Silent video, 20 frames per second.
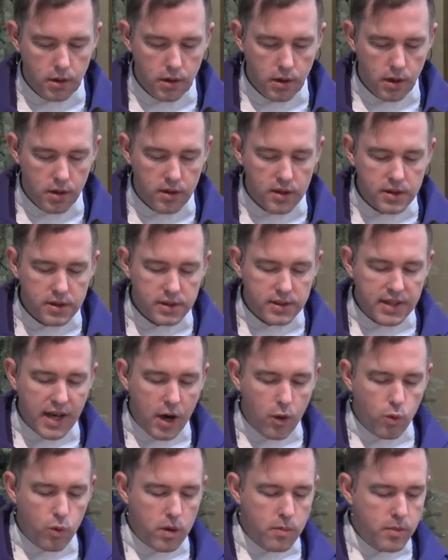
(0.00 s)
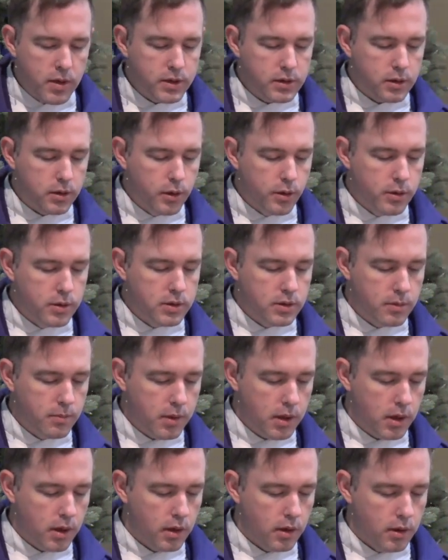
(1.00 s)
And this is how we must learn to
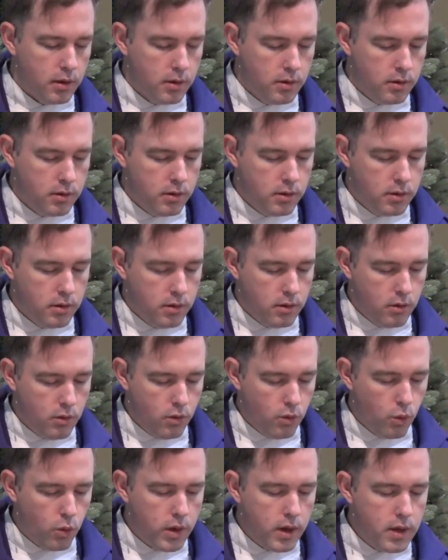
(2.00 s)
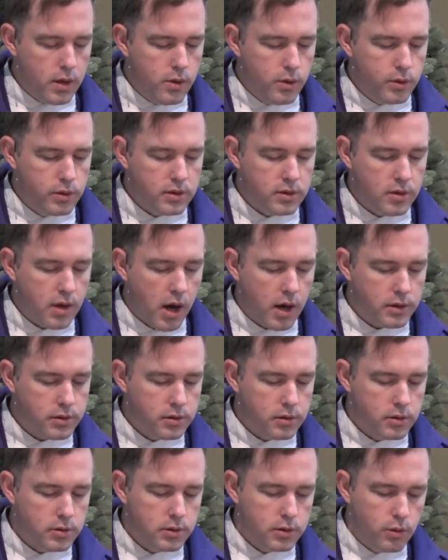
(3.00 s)
be, we whose
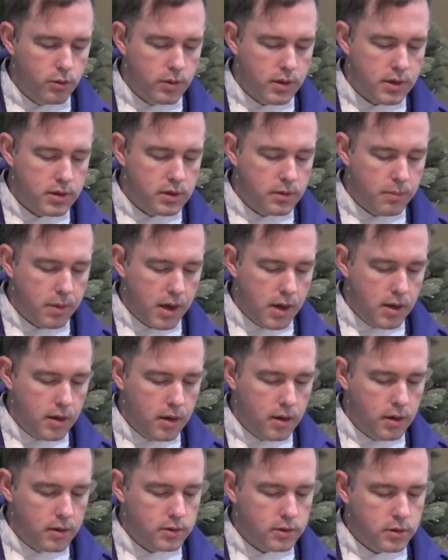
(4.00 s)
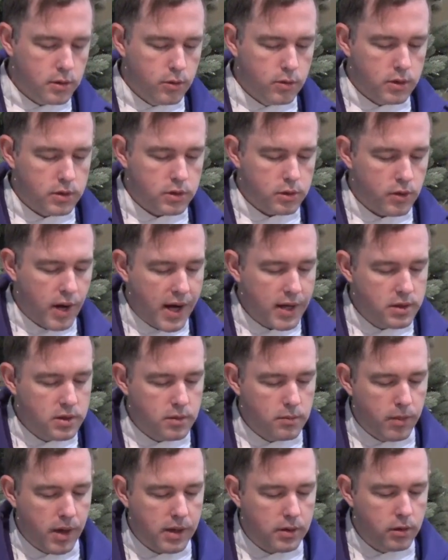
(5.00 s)
thoughts are so dissipated and so
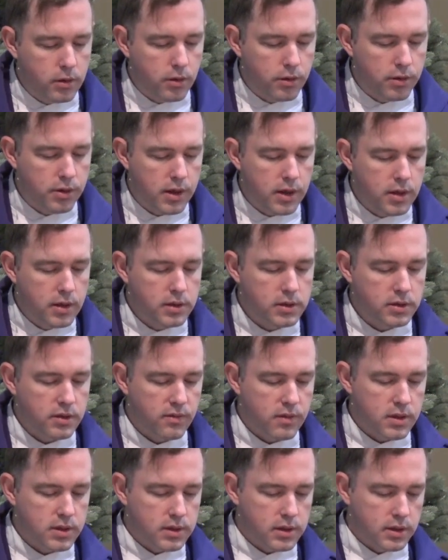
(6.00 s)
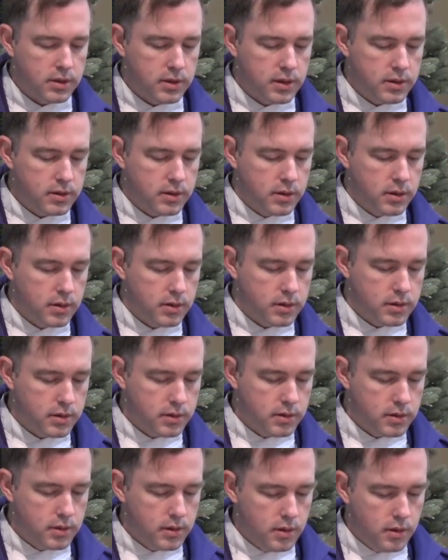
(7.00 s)
distracted by little things of this
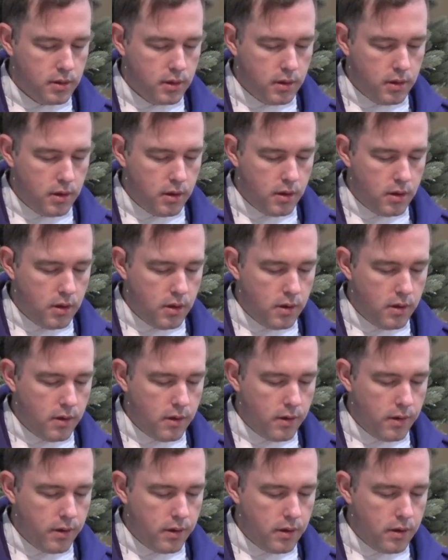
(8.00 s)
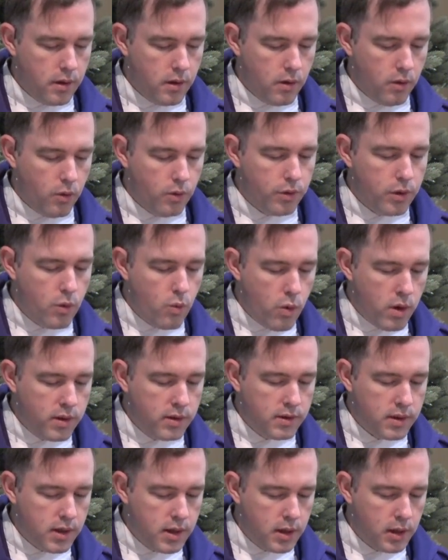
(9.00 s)
existence. Only one
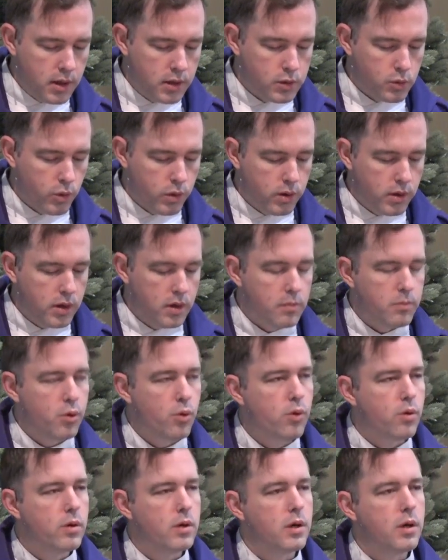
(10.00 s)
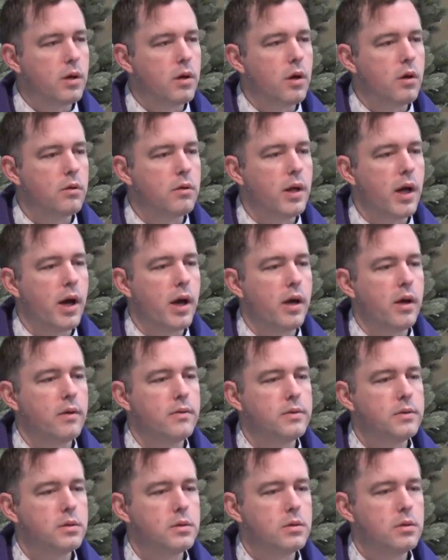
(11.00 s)
thing is really important in our
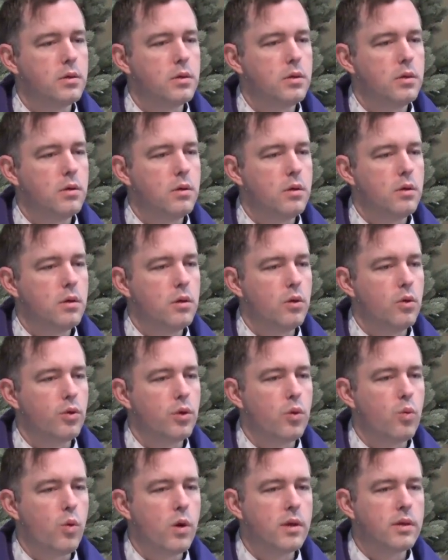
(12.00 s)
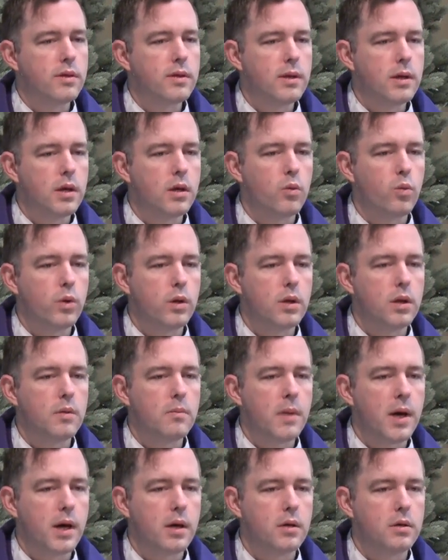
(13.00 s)
lives. Only one thing really
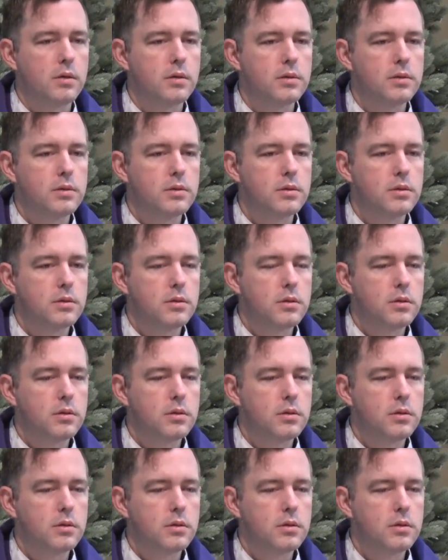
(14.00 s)
matters,